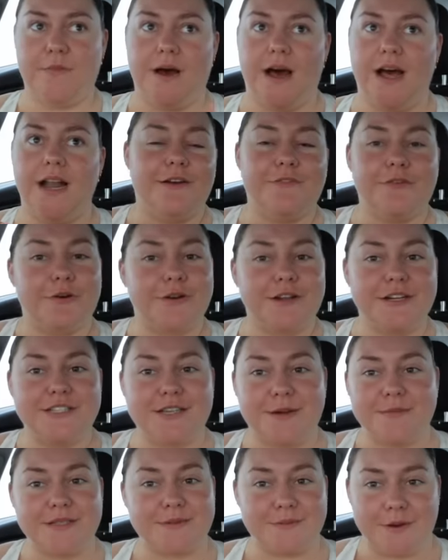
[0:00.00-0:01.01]
But I've ordered
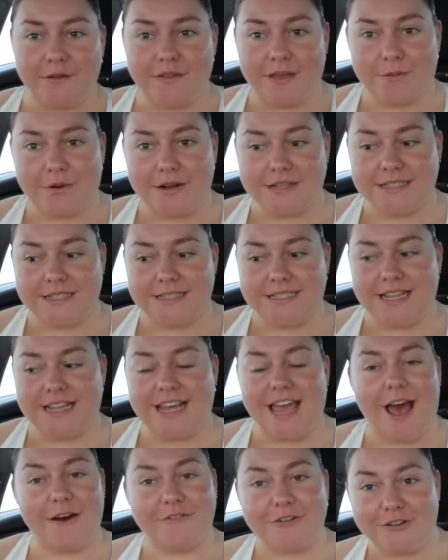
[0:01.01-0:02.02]
Gemma's birthday presents and
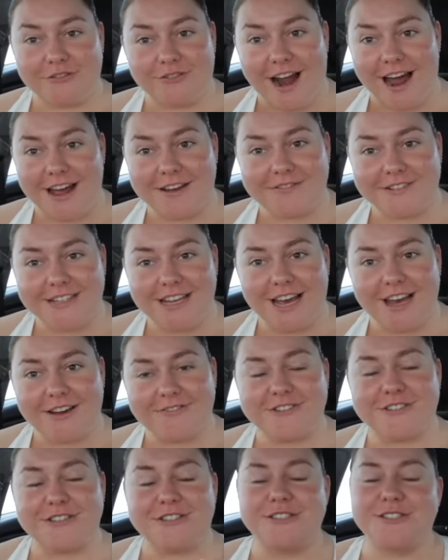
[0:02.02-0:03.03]
they haven't arrived yet,
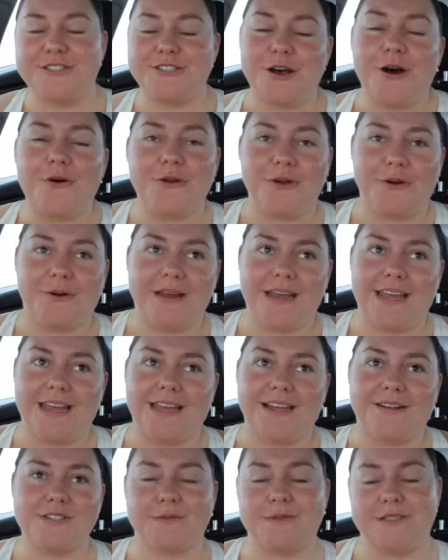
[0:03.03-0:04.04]
which is so
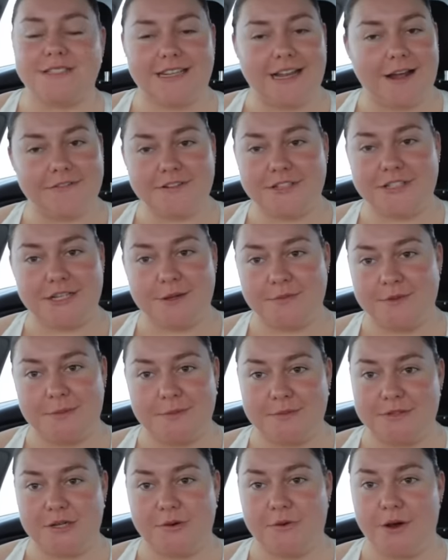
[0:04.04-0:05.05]
annoying. So I'm just gonna have to ship
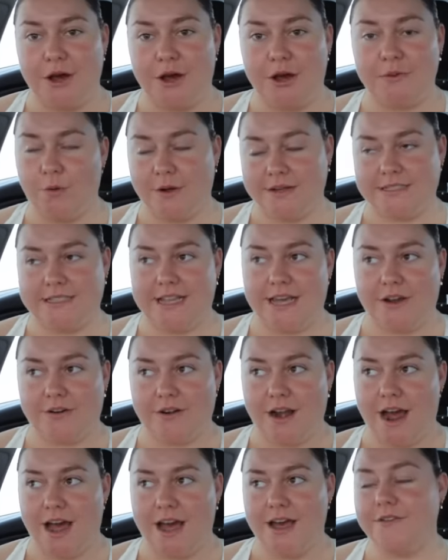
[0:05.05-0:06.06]
them to her once they
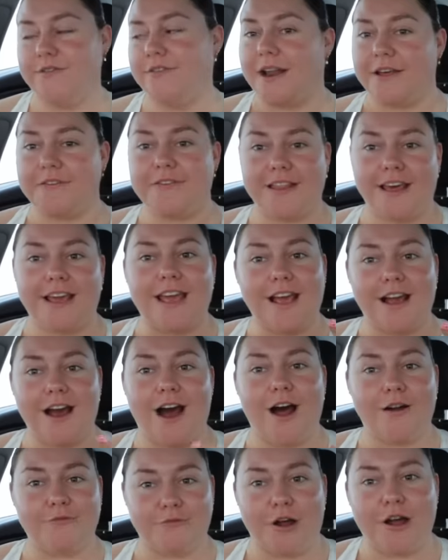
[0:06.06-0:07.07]
arrive. But I feel like I
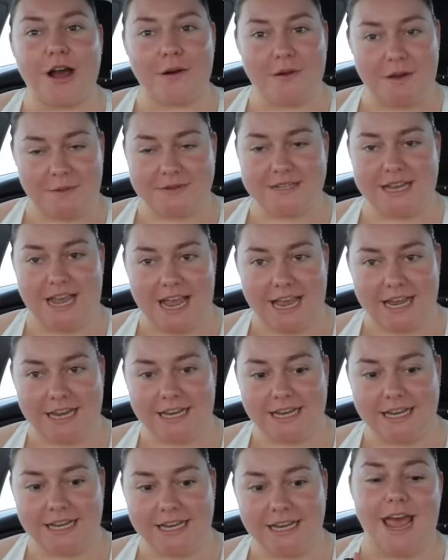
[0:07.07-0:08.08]
can't rock up empty
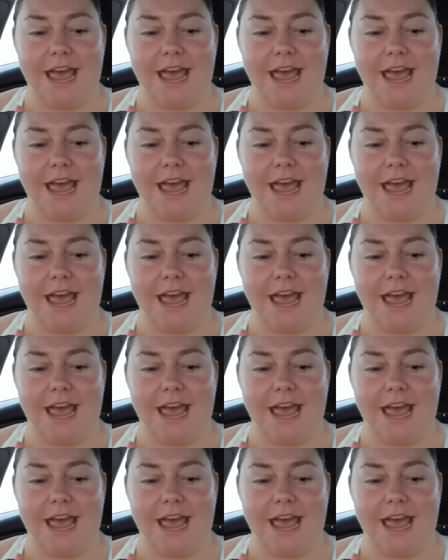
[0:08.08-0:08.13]
handed.